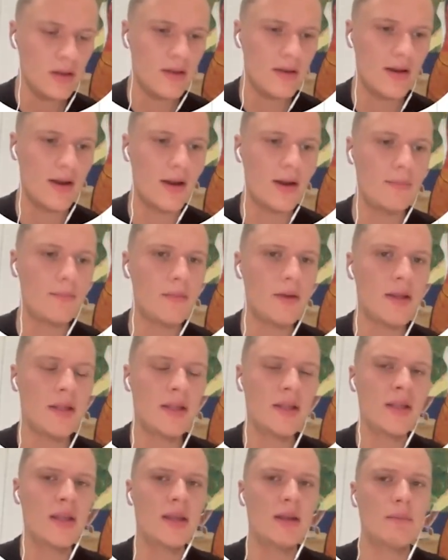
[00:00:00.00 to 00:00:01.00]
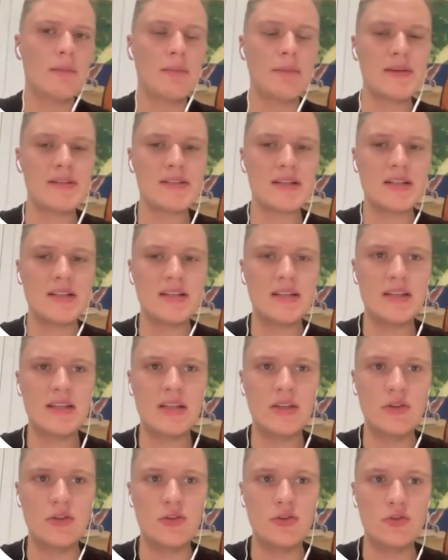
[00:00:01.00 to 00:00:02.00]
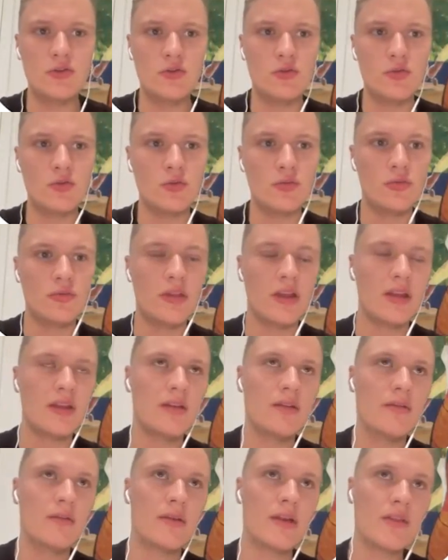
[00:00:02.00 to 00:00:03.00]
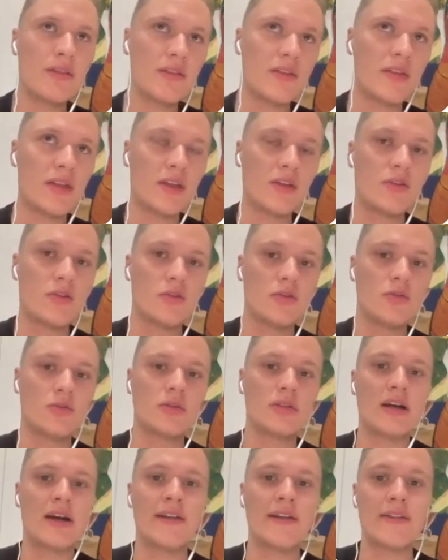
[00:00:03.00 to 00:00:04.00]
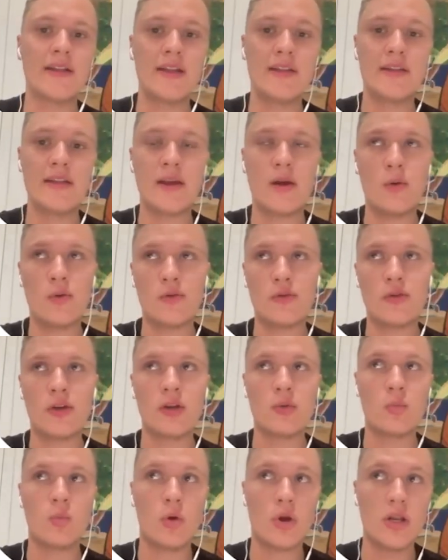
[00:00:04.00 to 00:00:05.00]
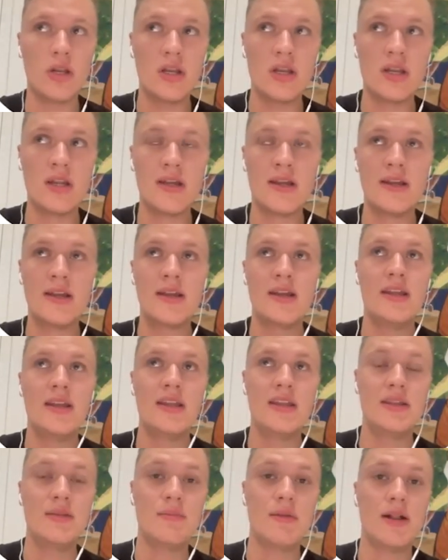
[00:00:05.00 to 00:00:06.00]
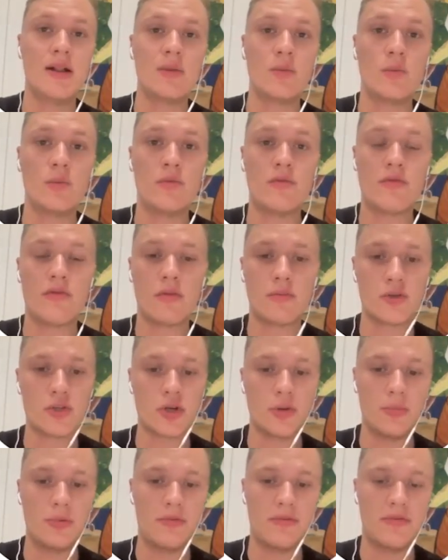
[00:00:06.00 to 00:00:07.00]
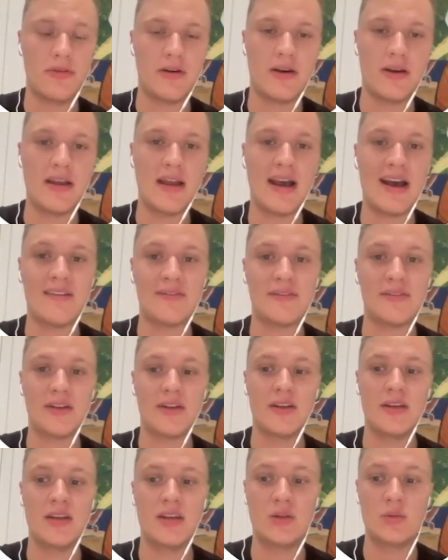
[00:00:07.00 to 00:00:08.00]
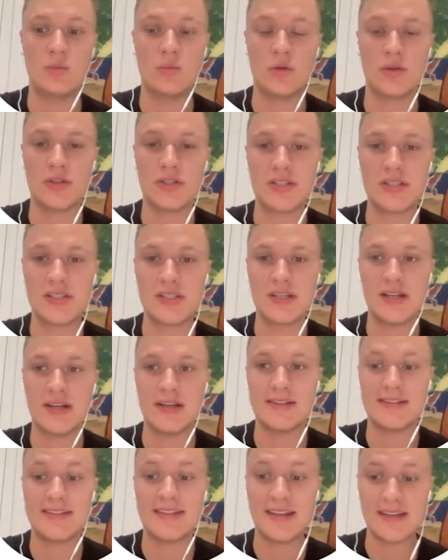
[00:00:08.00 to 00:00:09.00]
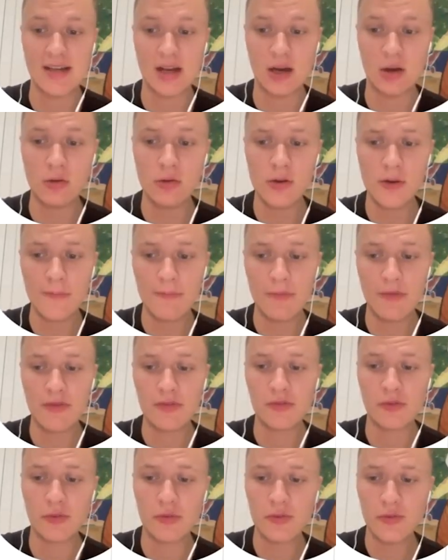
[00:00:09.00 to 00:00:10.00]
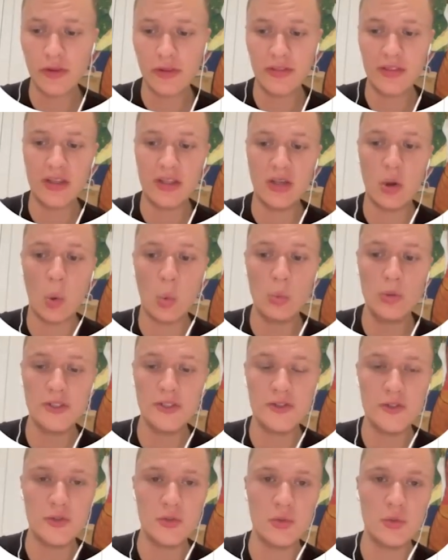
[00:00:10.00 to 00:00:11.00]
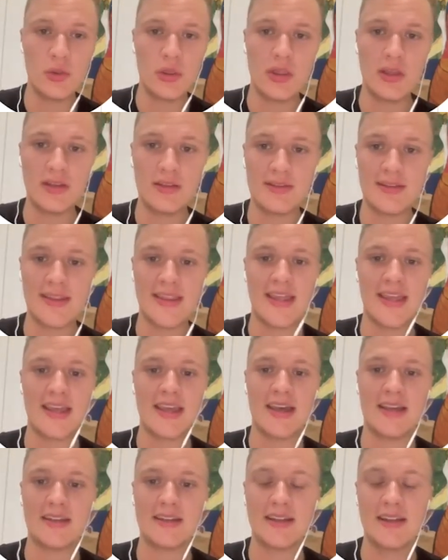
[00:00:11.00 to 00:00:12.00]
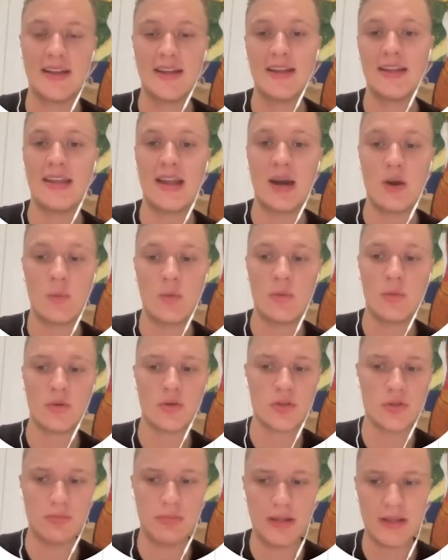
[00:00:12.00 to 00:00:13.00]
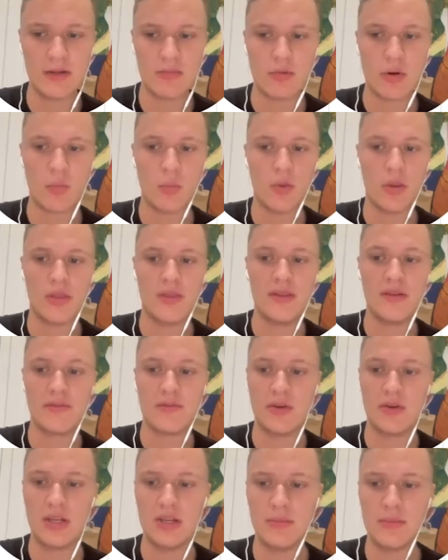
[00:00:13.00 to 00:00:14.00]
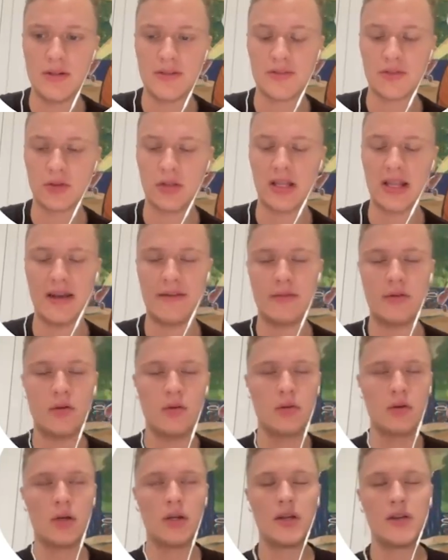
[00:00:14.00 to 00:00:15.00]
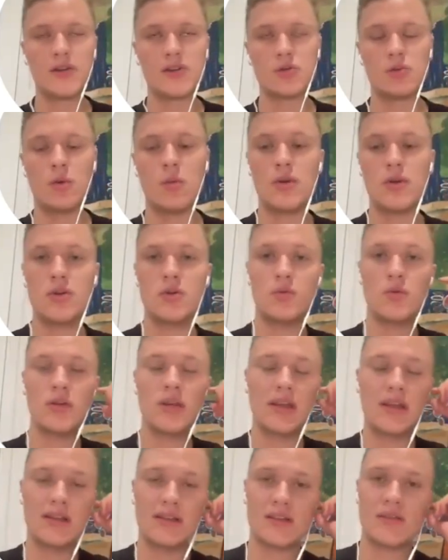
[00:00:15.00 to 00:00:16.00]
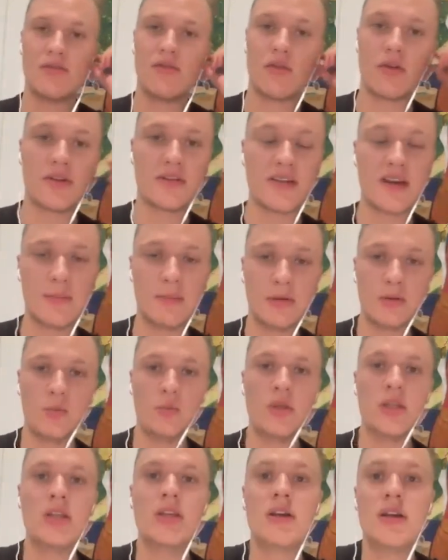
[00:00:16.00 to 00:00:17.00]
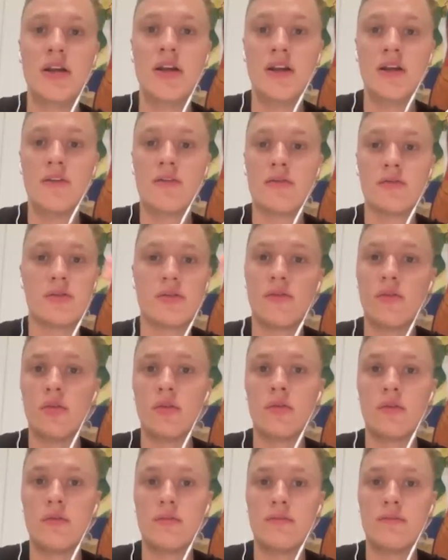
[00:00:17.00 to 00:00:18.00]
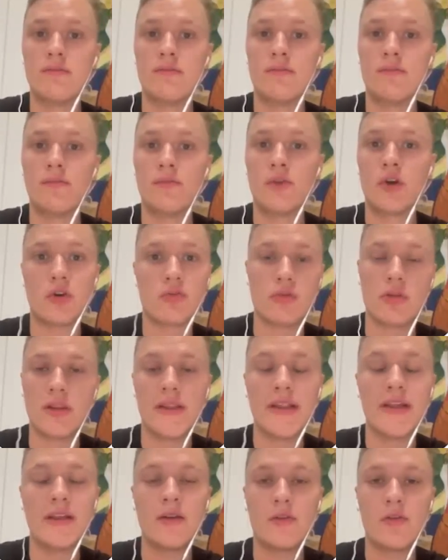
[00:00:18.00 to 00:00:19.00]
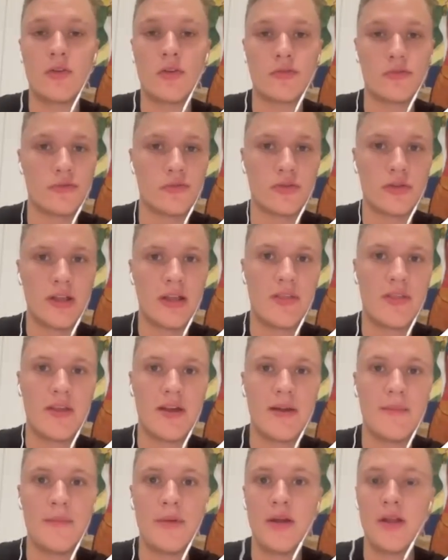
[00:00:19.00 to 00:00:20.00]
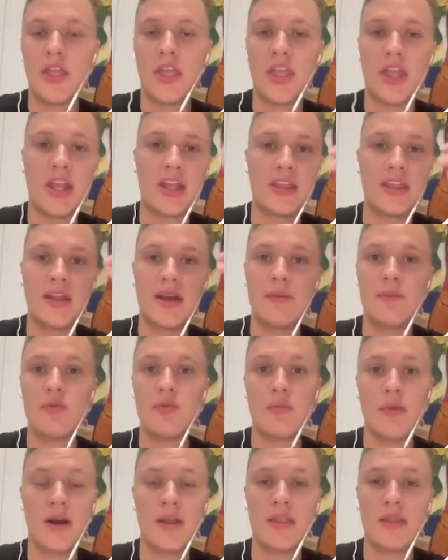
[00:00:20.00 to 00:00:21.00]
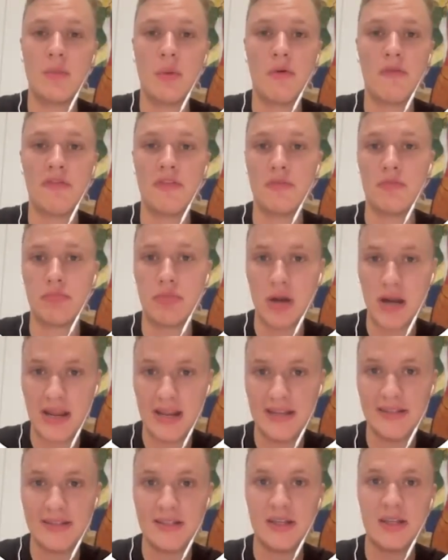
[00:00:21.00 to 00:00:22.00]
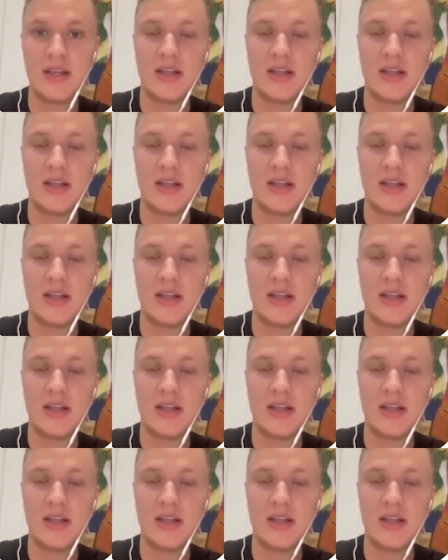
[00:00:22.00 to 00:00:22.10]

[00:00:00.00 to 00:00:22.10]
But basically, they get the thank you, and then they also get one email from Shopify after it was sent out. So those are the only two things that they get. Now we want to play around with different emails on Klaviyo. So what we do is, for example, we first of all congratulate them, thank them, remind them of the brand,